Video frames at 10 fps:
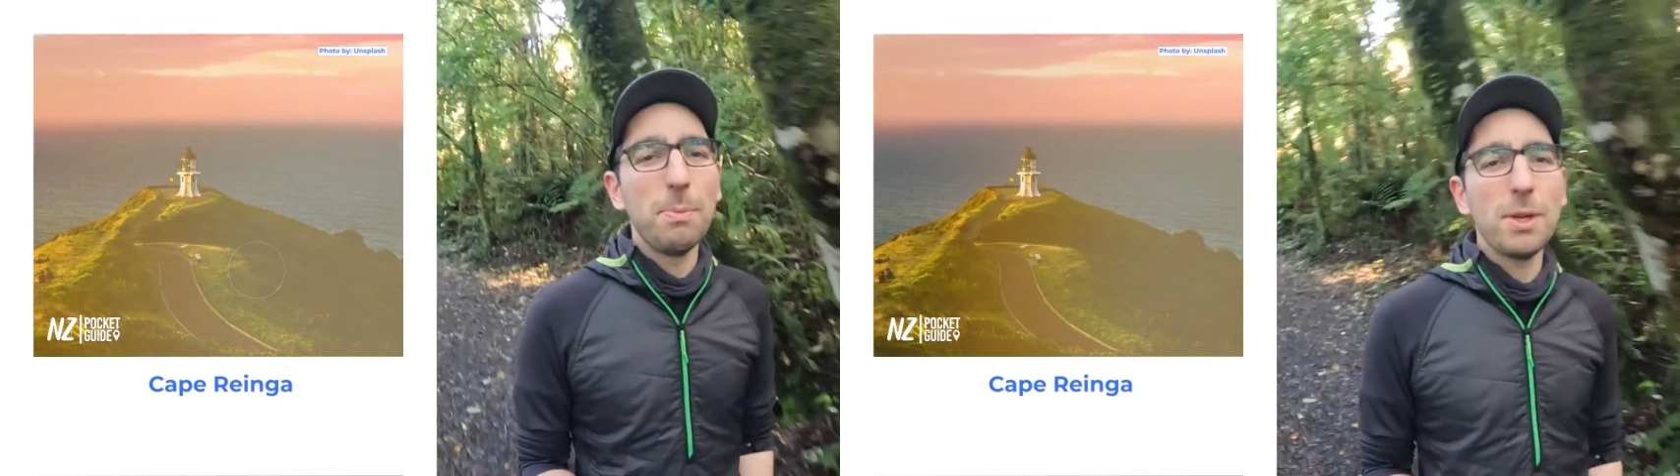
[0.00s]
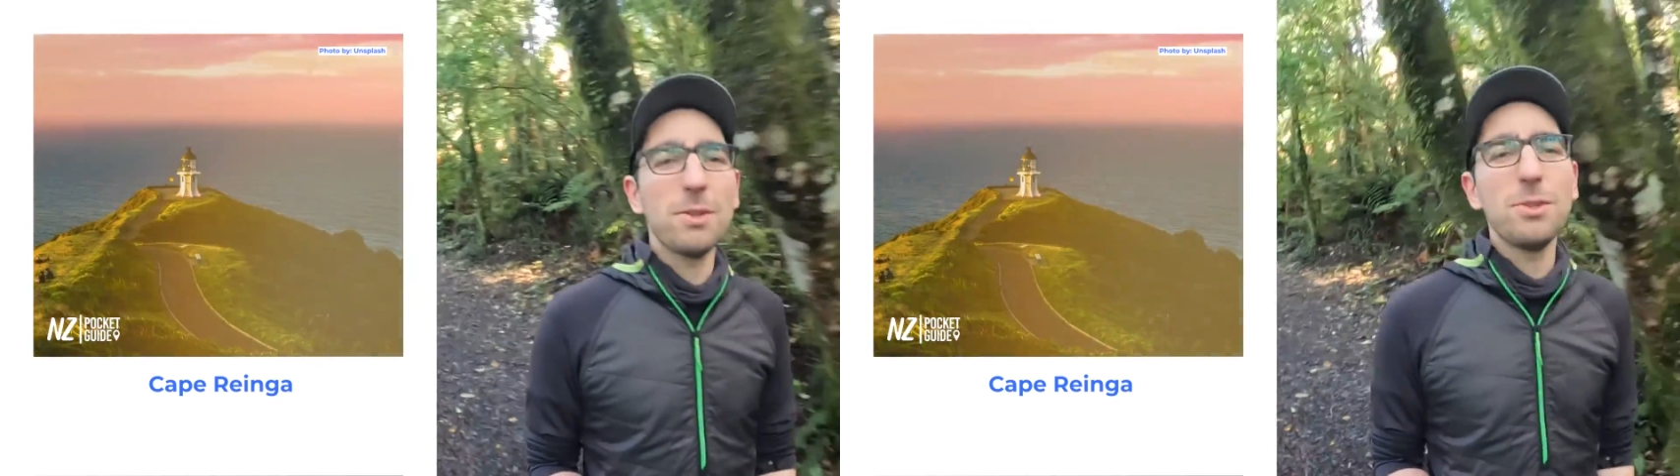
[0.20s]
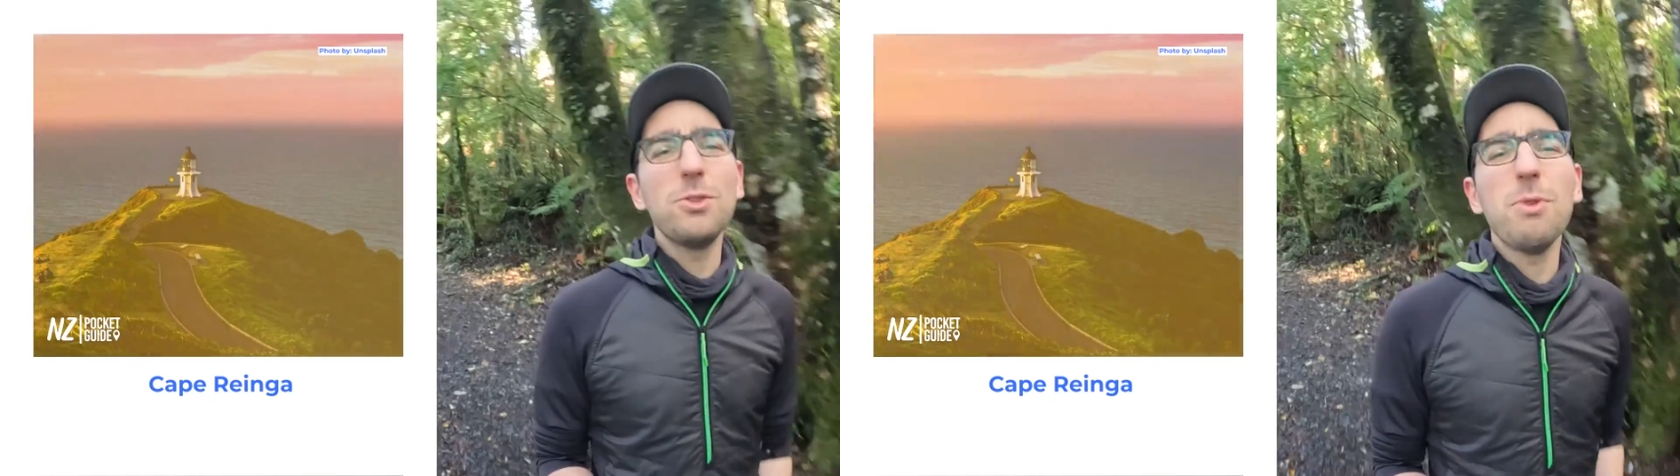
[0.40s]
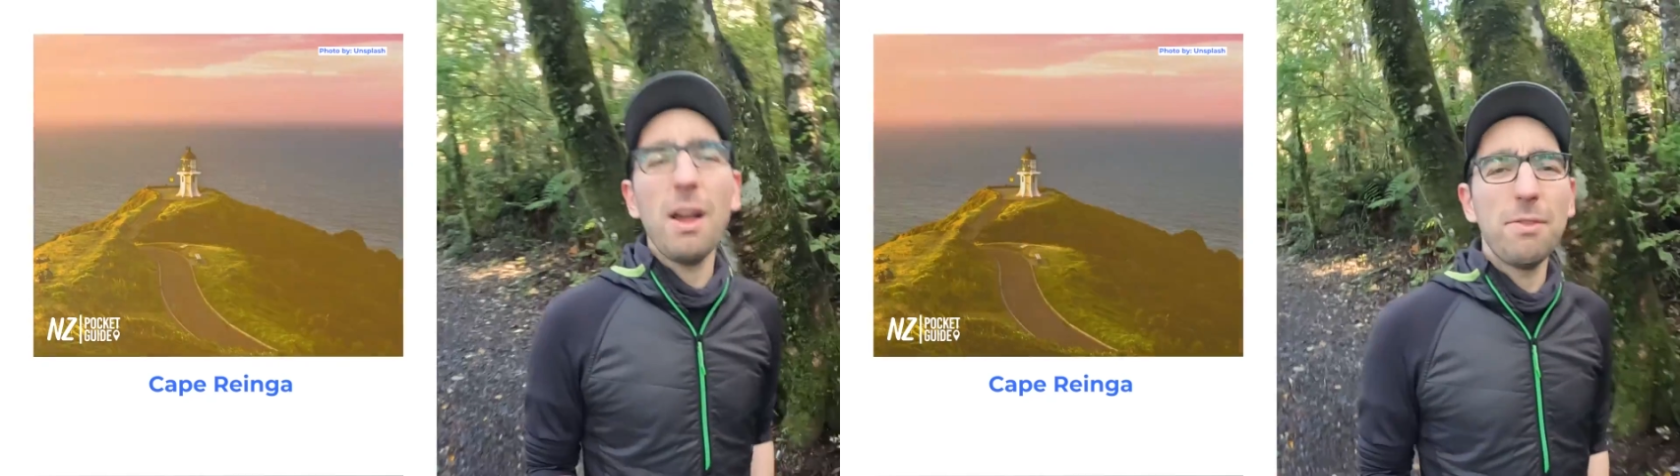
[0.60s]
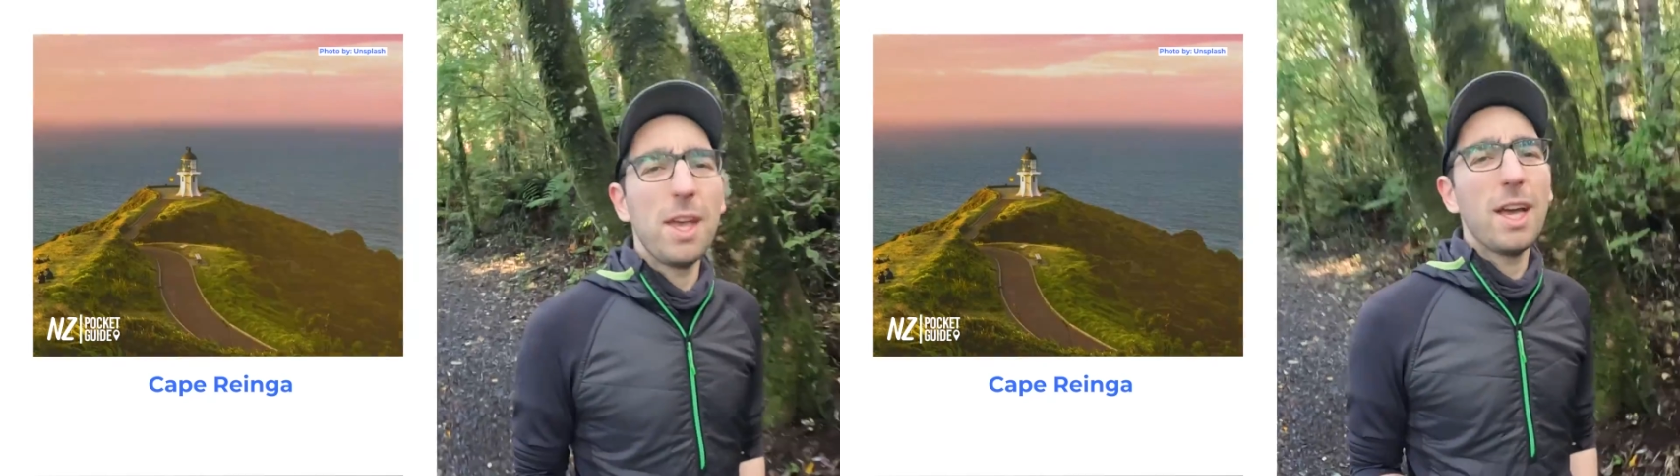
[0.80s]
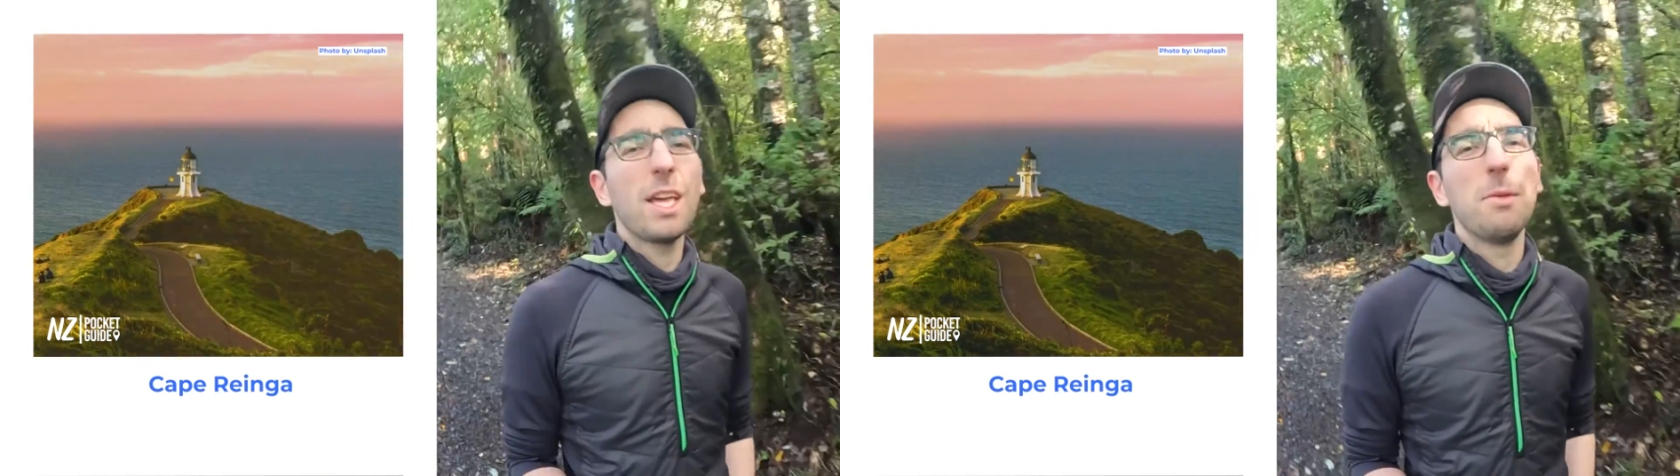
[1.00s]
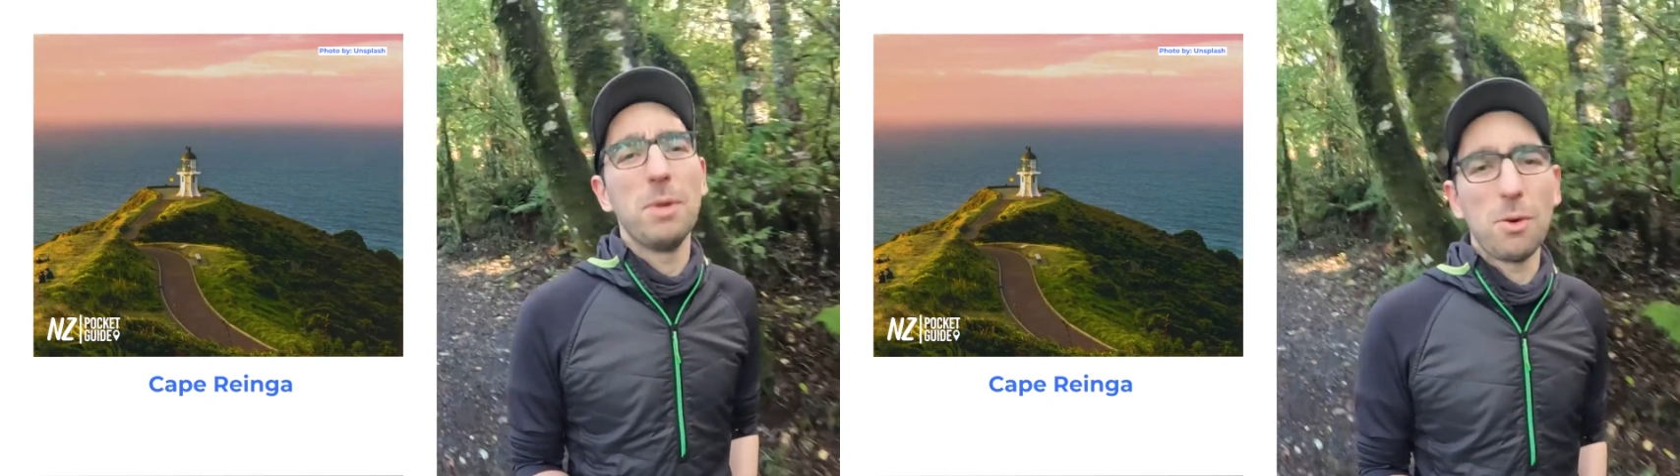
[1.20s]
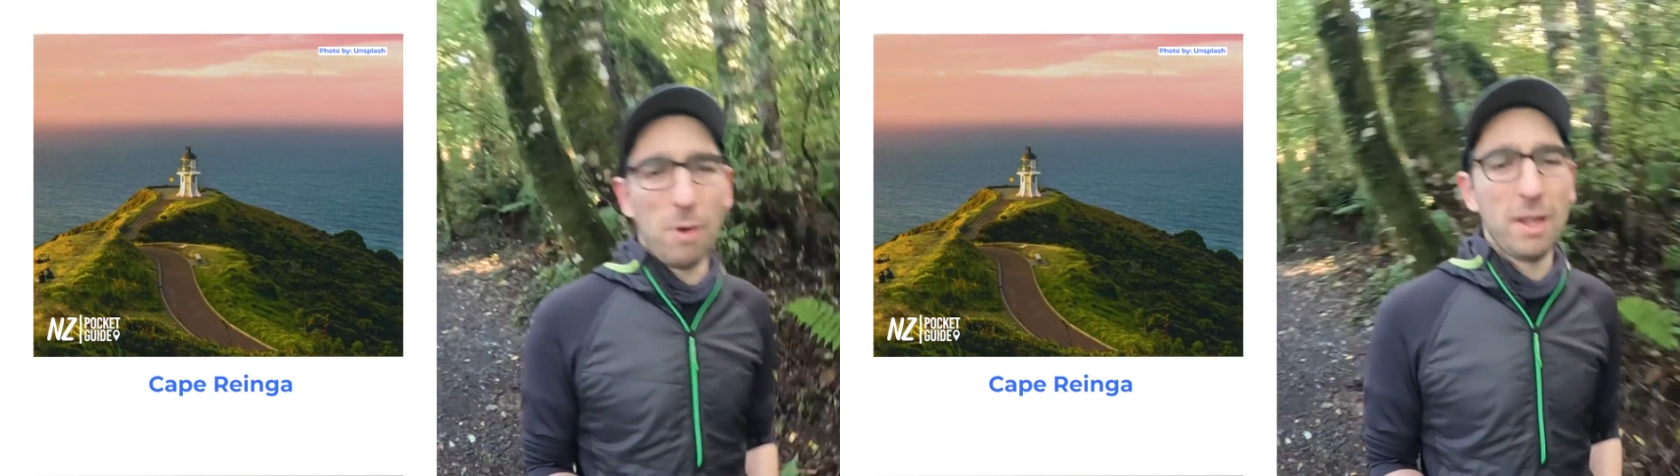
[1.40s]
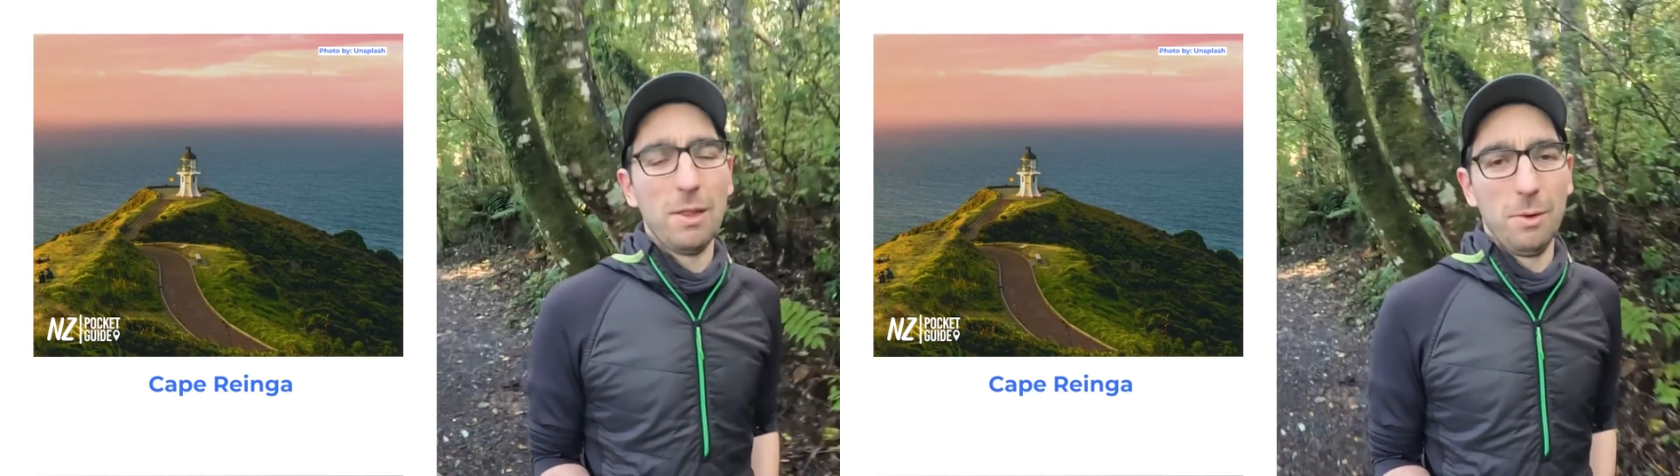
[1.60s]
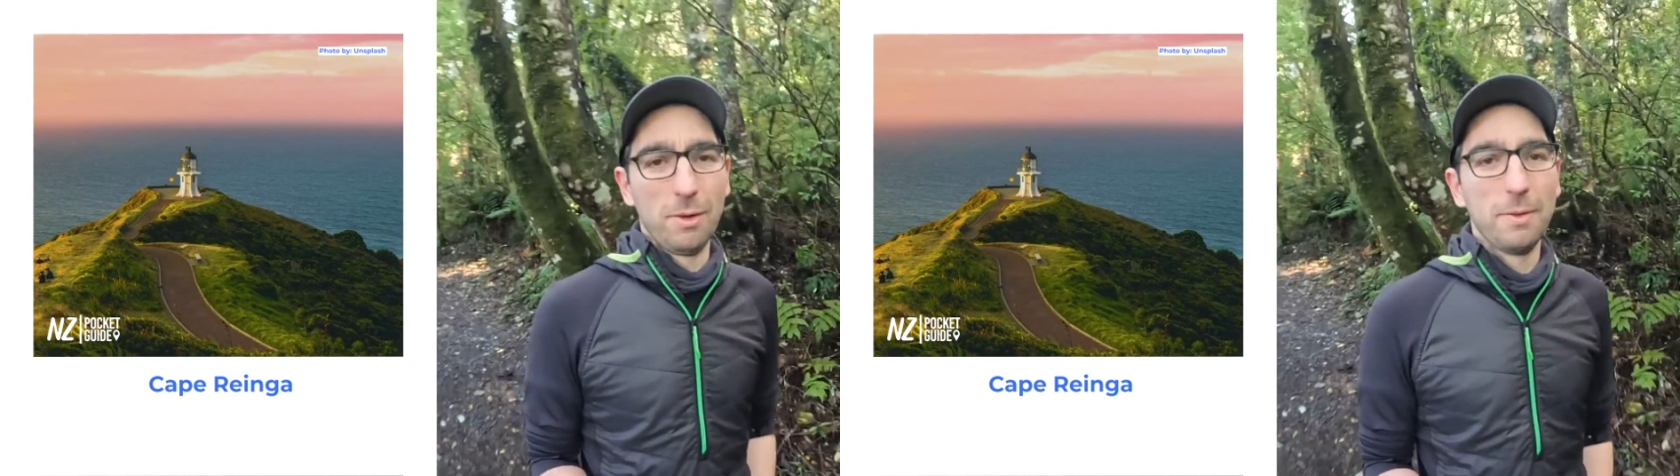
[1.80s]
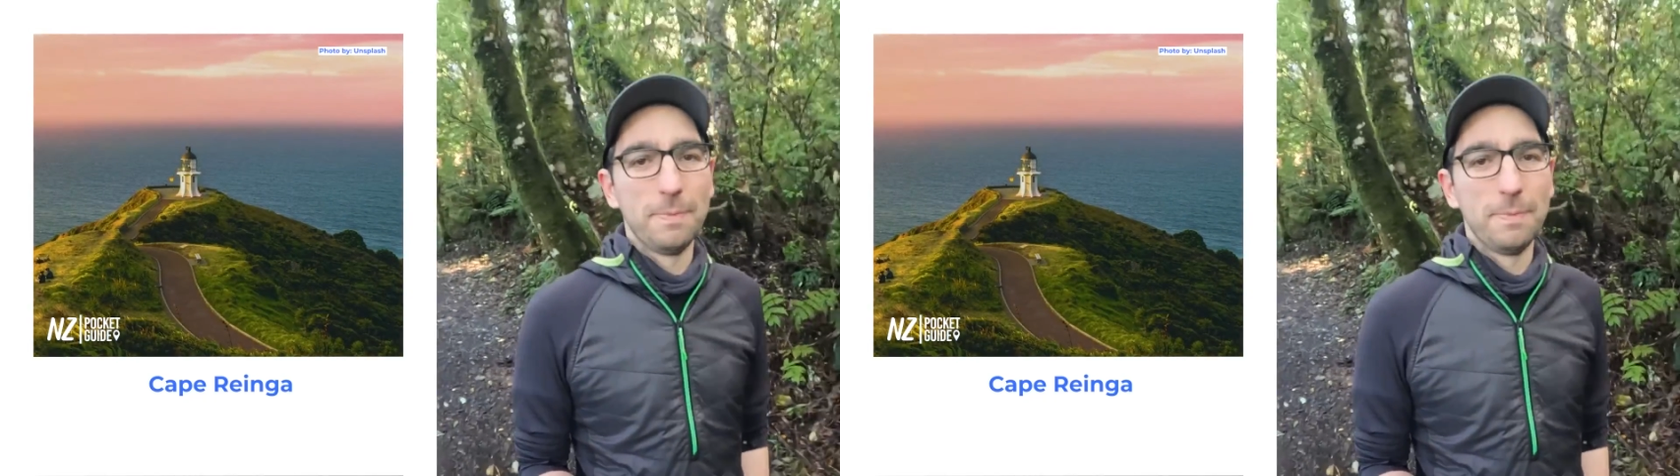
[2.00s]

because the drive there can be quite long.